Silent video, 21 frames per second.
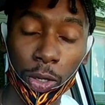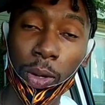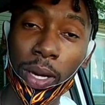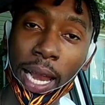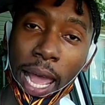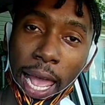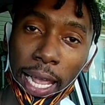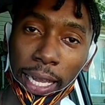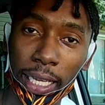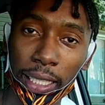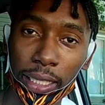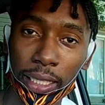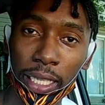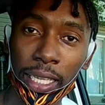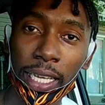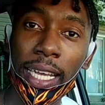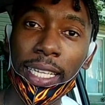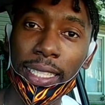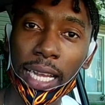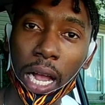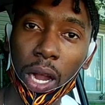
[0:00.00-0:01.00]
We like it.
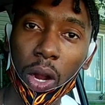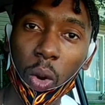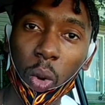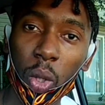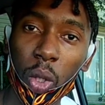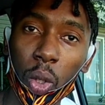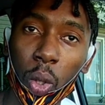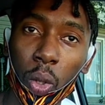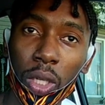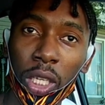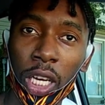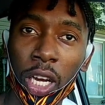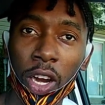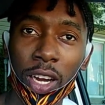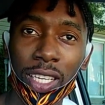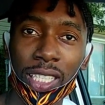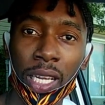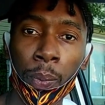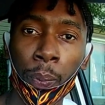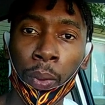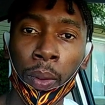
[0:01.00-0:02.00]
It's a good look. The
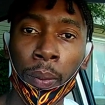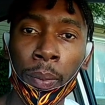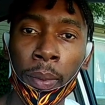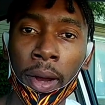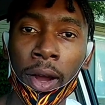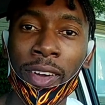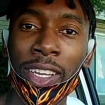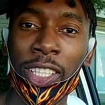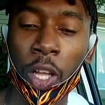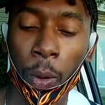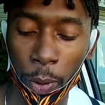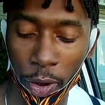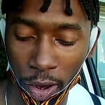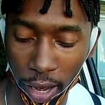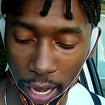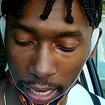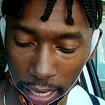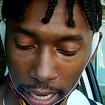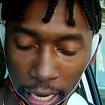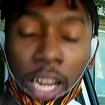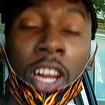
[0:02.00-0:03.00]
girls, them pump my weight up
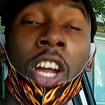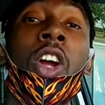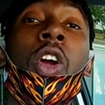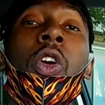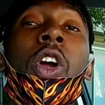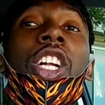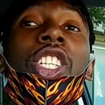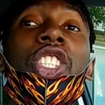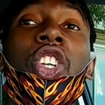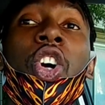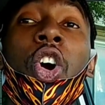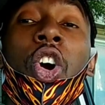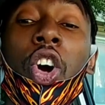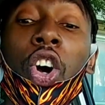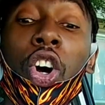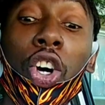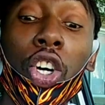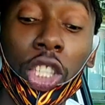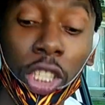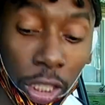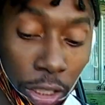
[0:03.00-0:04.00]
already. Run
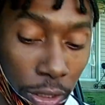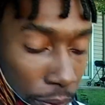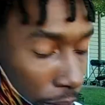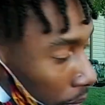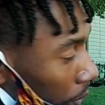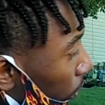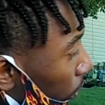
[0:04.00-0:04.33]
through now.